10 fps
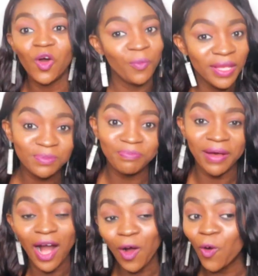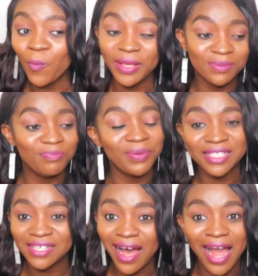Omi is back, Omi is
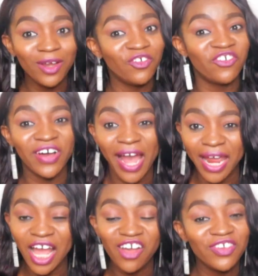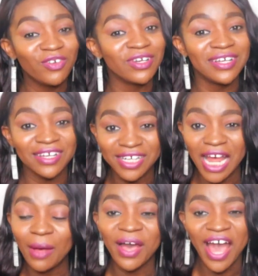better. I look fine, I feel
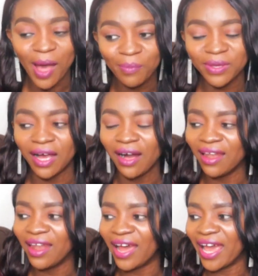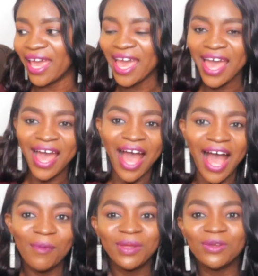good, I'm happy, I can't lie.
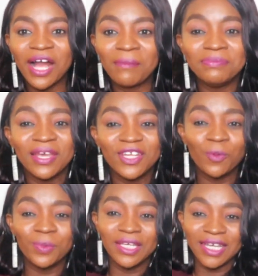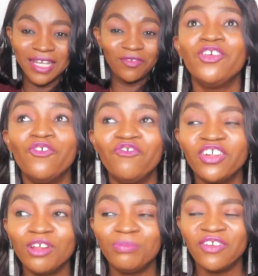I mean, look at me making up again. If you
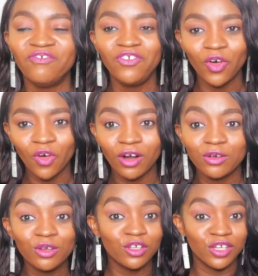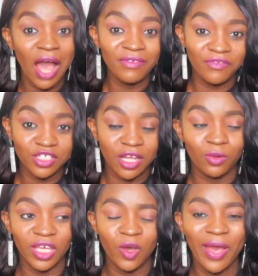followed my vlog, okay, now I have a vlog
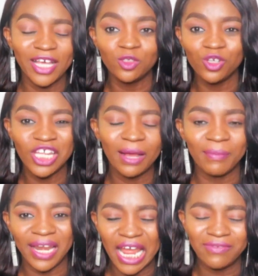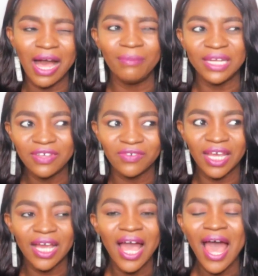channel here where I show you like my life, how I'm
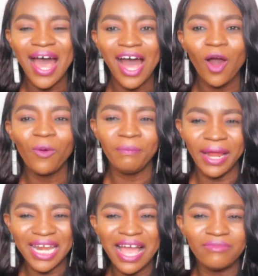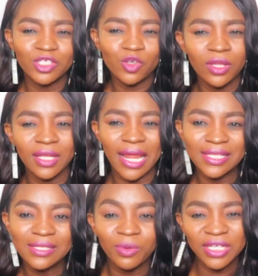living, how my life is turning,
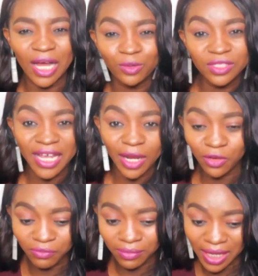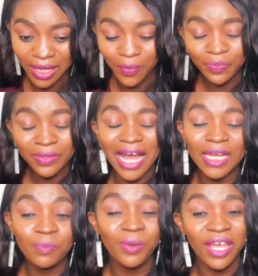like this motherhood side of me.
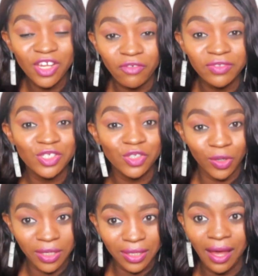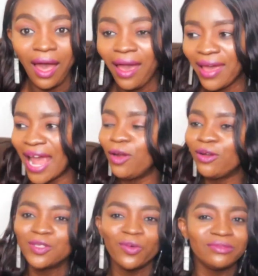At the beginning of the journey, hi, I
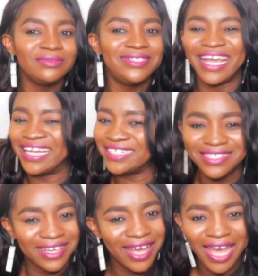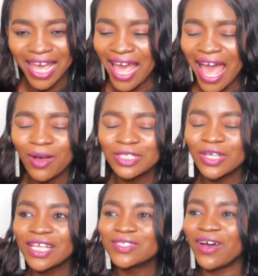look so dead. I was
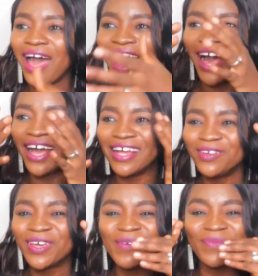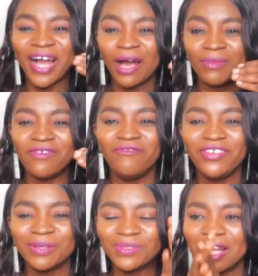looking so, looking back at my
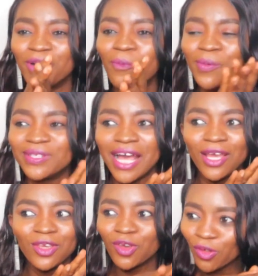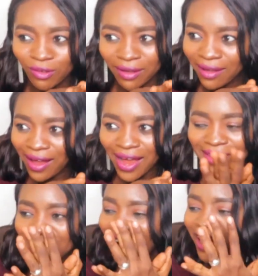video, I'm just like, Omi, was that you?
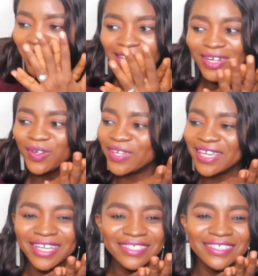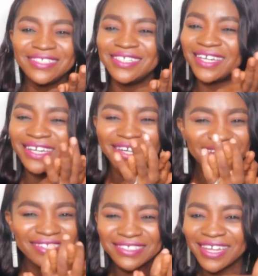Look at how you're looking
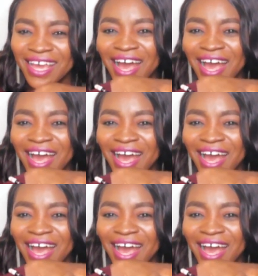dead.